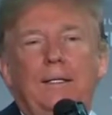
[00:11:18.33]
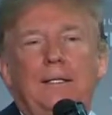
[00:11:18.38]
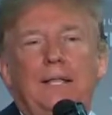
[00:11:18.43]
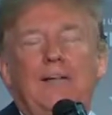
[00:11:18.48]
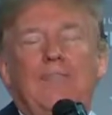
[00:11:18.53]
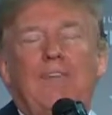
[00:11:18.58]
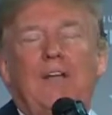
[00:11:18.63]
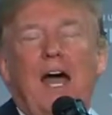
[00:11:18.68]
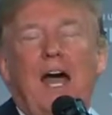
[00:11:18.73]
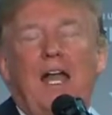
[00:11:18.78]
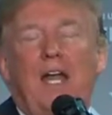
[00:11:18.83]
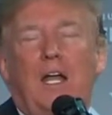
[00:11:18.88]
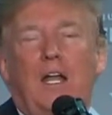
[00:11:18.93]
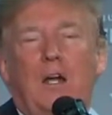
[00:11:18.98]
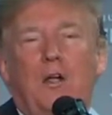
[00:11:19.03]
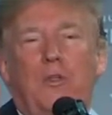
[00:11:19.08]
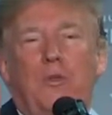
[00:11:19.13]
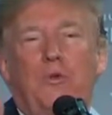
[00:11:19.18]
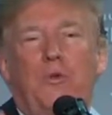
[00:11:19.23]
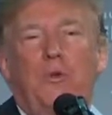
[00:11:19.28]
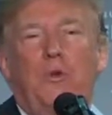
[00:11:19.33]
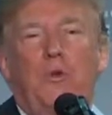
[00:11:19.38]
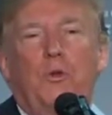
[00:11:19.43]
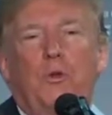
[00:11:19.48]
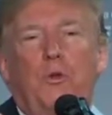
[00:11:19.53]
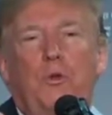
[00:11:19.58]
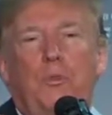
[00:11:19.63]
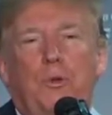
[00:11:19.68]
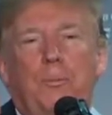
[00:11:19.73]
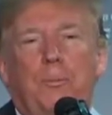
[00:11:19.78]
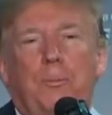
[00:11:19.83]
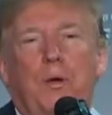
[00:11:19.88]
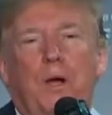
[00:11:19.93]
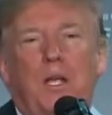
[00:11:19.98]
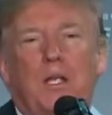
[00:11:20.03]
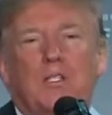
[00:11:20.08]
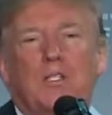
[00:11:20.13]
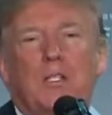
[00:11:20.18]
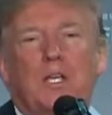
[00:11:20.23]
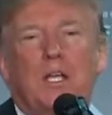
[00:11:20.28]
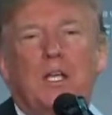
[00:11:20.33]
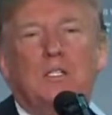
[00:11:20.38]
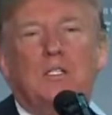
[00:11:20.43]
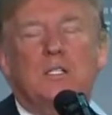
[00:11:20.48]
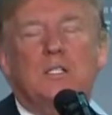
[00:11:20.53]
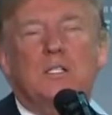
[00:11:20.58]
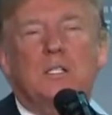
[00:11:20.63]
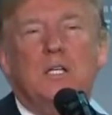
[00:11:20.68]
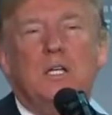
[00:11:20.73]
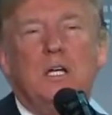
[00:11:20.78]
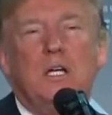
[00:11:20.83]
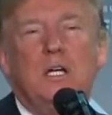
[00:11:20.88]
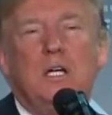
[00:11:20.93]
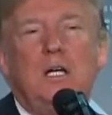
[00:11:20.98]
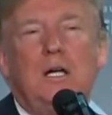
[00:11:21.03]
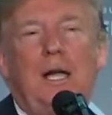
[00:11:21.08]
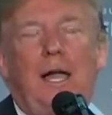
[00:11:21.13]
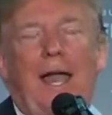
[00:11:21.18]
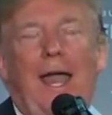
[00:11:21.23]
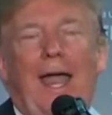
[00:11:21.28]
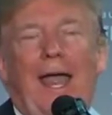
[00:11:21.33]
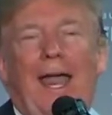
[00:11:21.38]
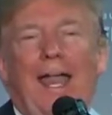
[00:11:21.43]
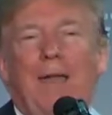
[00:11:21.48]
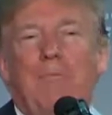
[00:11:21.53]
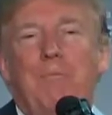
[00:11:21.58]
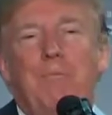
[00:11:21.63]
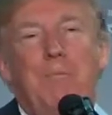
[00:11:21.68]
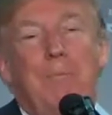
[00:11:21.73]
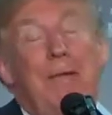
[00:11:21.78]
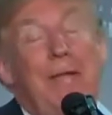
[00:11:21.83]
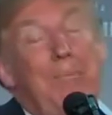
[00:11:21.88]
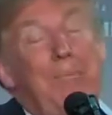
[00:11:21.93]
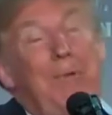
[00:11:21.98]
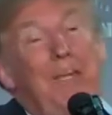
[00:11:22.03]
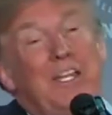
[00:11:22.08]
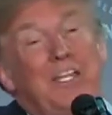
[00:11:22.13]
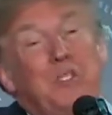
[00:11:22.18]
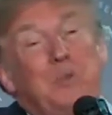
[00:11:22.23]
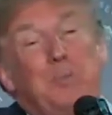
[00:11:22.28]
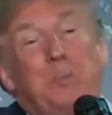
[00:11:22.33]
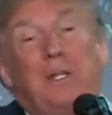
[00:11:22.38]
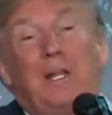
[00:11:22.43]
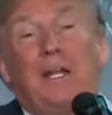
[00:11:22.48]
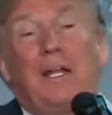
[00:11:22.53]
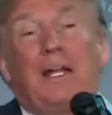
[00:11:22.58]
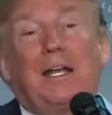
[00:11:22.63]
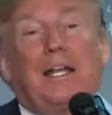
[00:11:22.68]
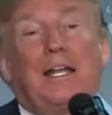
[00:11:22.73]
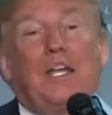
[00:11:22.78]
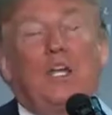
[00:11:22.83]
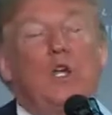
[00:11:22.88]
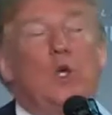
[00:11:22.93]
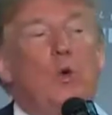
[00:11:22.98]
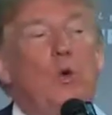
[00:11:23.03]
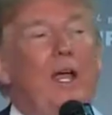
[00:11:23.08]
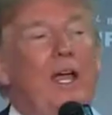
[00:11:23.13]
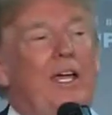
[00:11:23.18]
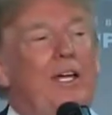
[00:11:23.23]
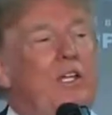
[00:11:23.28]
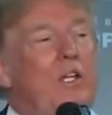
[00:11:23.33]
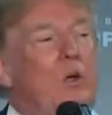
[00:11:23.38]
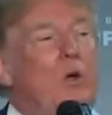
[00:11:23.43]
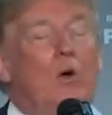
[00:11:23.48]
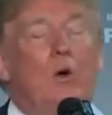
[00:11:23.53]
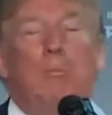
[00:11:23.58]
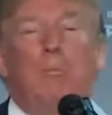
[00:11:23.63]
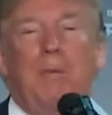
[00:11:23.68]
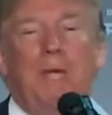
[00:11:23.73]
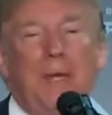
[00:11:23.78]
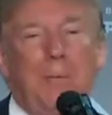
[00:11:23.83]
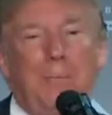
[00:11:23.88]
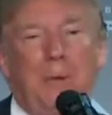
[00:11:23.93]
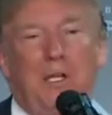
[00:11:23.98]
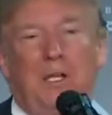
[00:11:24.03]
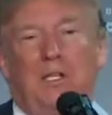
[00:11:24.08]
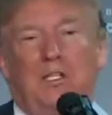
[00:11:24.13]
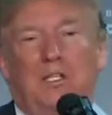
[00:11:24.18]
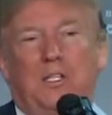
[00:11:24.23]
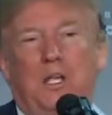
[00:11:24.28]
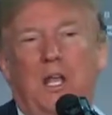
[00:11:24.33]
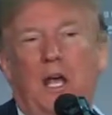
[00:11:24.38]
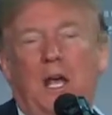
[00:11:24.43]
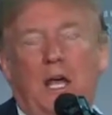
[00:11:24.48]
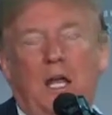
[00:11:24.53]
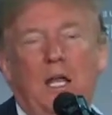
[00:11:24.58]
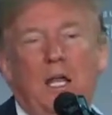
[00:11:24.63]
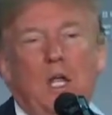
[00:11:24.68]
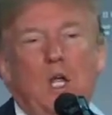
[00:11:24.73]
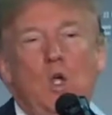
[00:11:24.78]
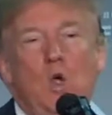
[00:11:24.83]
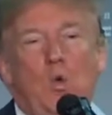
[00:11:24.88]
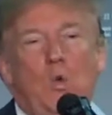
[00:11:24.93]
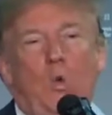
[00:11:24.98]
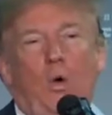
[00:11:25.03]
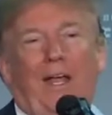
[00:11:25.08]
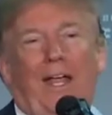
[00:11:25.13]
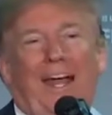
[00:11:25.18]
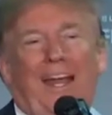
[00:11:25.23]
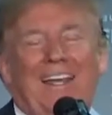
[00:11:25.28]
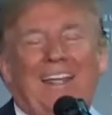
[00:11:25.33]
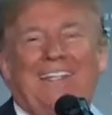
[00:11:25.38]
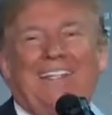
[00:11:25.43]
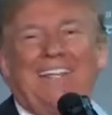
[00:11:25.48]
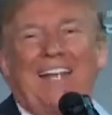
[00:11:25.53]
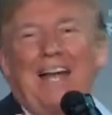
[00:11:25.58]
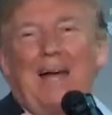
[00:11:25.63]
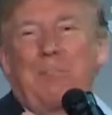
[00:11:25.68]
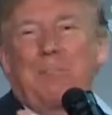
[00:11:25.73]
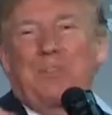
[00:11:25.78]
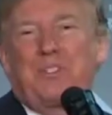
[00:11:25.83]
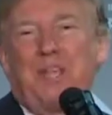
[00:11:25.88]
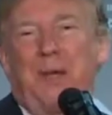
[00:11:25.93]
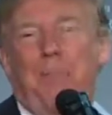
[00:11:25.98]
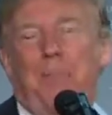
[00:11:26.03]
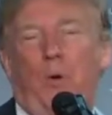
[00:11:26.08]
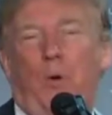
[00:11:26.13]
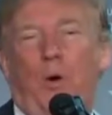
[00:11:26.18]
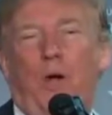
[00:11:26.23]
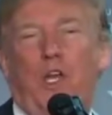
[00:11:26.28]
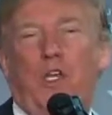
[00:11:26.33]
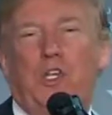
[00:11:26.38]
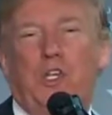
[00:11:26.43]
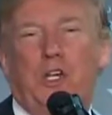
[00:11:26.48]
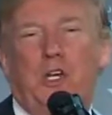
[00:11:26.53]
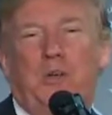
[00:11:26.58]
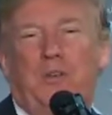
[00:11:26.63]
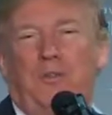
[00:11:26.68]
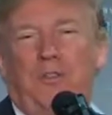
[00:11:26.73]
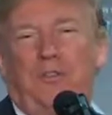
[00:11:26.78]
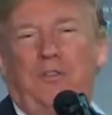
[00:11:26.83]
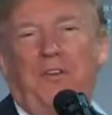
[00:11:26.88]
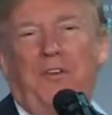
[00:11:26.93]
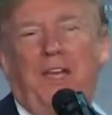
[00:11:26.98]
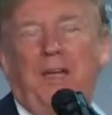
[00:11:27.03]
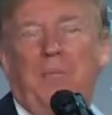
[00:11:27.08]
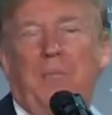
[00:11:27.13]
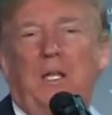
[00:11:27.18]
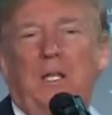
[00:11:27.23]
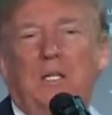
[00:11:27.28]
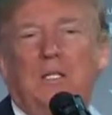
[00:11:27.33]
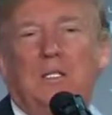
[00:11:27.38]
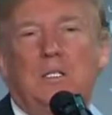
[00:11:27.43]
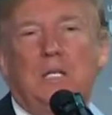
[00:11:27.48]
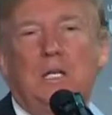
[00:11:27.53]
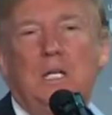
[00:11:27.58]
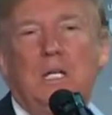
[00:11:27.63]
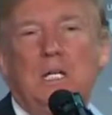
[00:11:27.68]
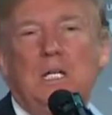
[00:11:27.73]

They've got to go through the process. And maybe it's politically correct, or maybe it's not. We got to stop separation of the families.